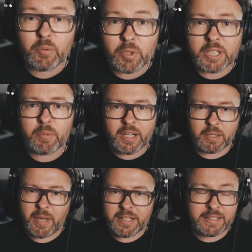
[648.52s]
and I really
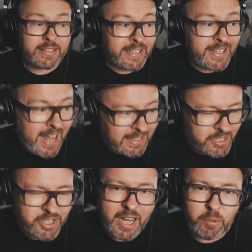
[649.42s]
recommend it. The
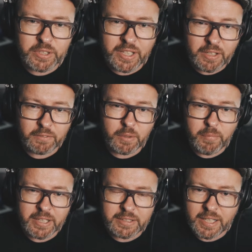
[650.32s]
analogy I would give for
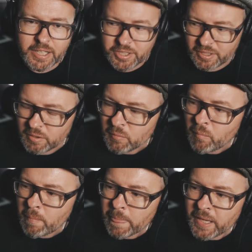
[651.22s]
meditation
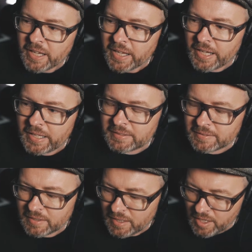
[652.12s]

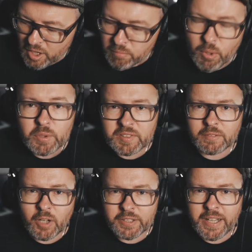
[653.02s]
is most
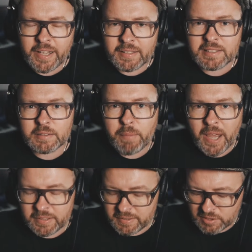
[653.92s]
of our day is
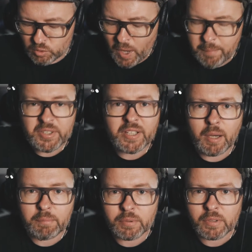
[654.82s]
spent swept
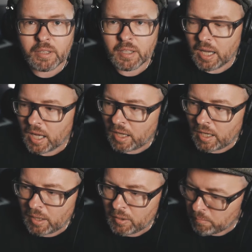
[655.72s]
up
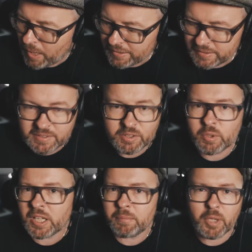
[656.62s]
by the
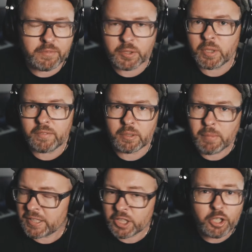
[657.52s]
stream of the river,
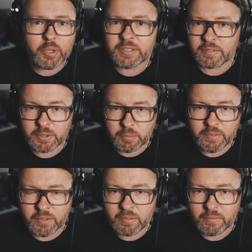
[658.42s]
by the current of the
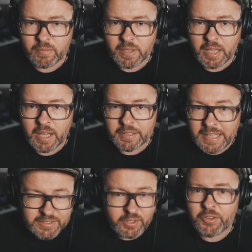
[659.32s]
river.
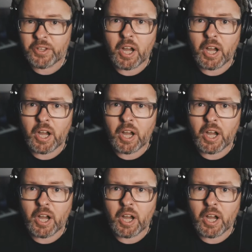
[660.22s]
And that's our